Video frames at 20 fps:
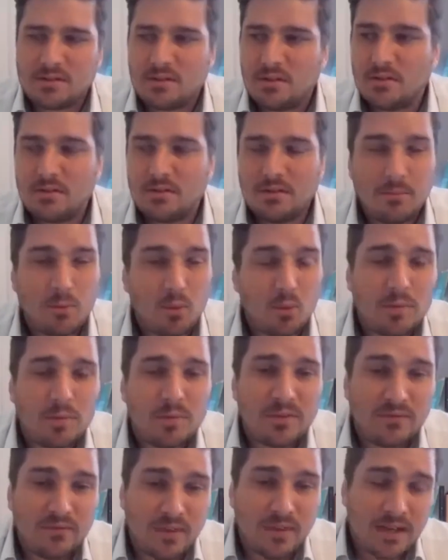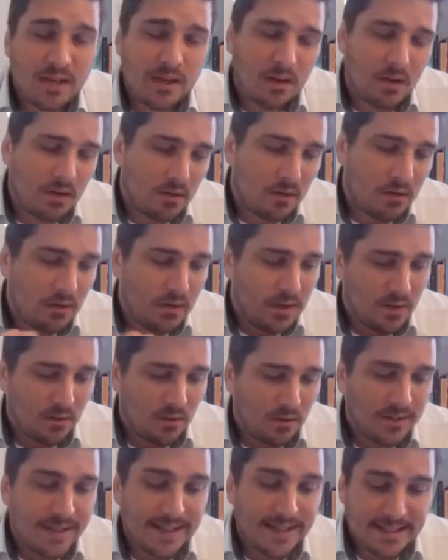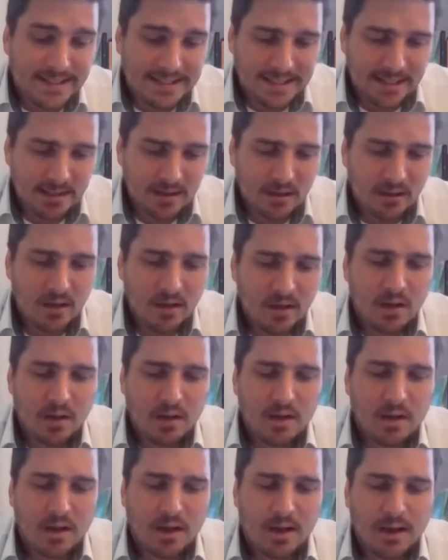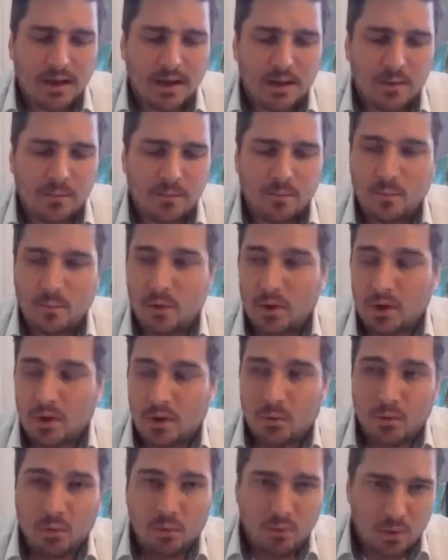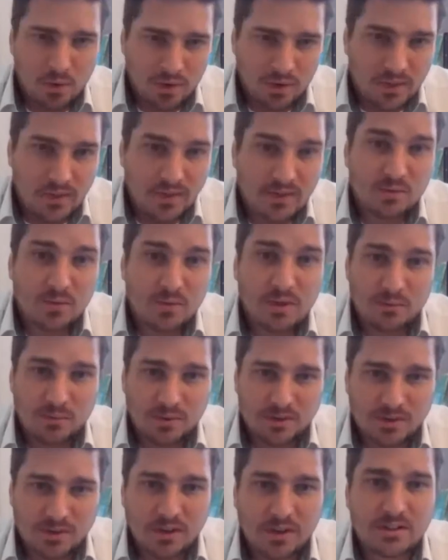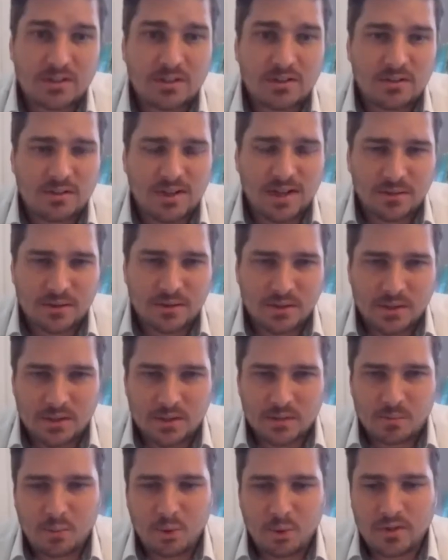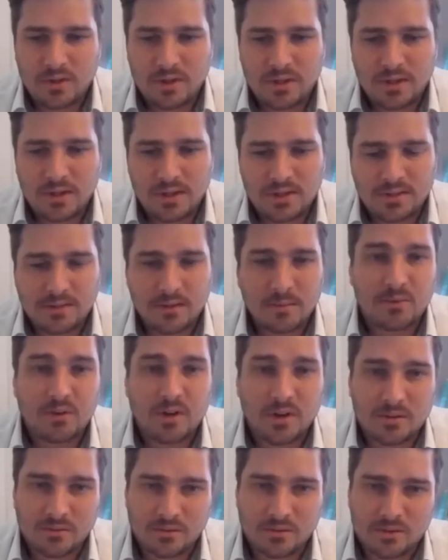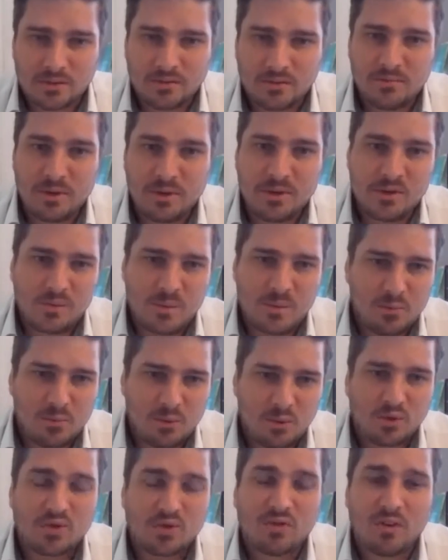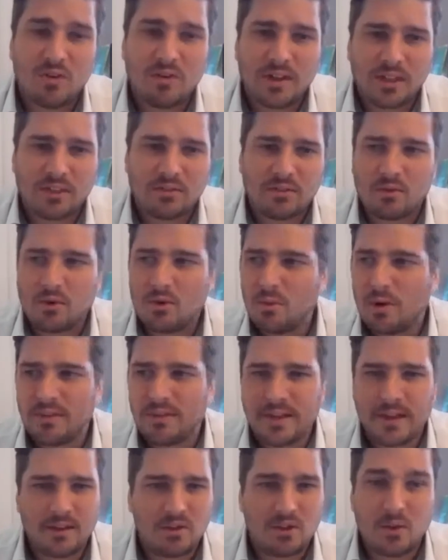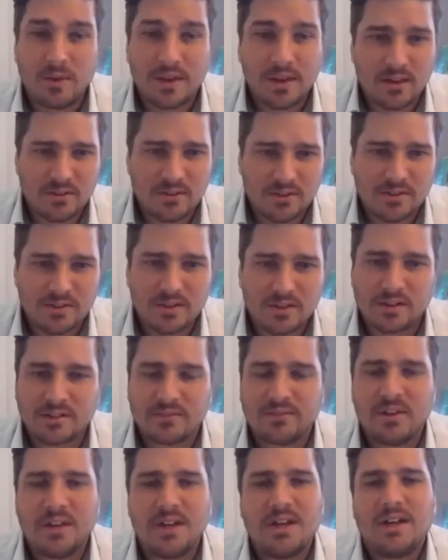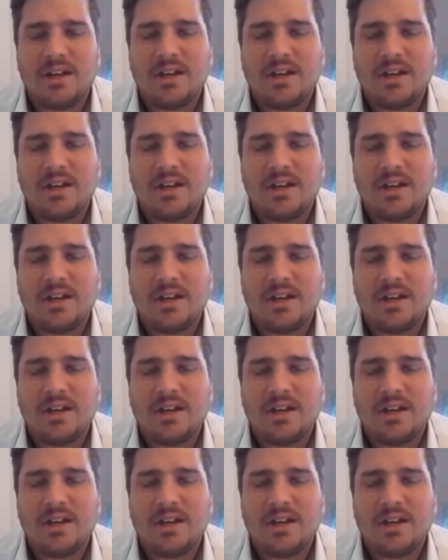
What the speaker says: So number one, with video on LinkedIn, you know, one of the things we're starting to do now is put the subtitles on, because people are scrolling through while they're doing other stuff.